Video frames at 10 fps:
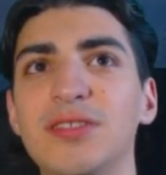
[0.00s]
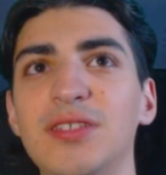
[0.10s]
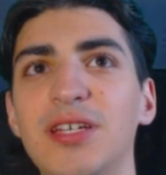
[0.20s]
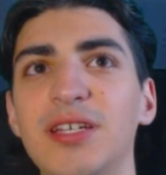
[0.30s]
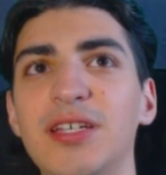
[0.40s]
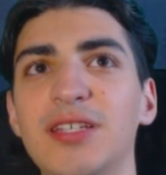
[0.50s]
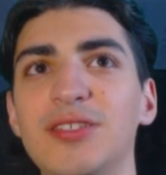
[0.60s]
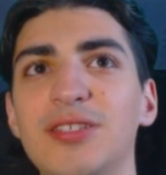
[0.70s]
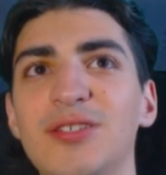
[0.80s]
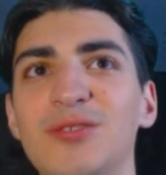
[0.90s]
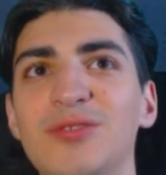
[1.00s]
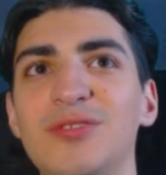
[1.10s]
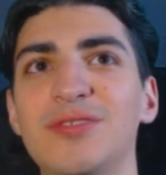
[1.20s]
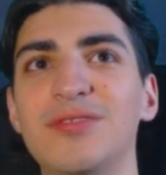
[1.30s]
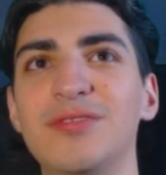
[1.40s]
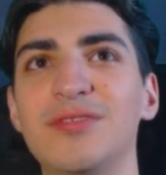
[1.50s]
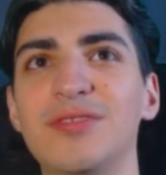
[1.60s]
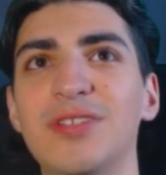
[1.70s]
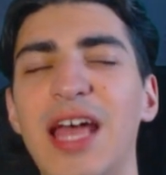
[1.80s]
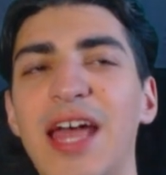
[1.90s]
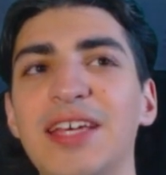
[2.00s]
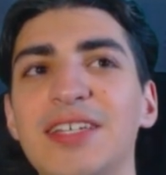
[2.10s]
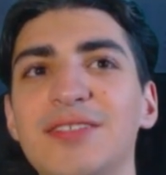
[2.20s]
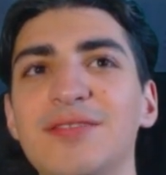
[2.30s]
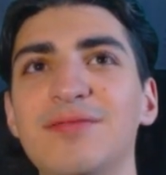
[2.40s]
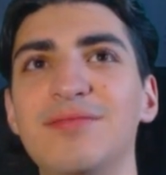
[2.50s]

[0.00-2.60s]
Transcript: Yeah, I guess so. Anakin.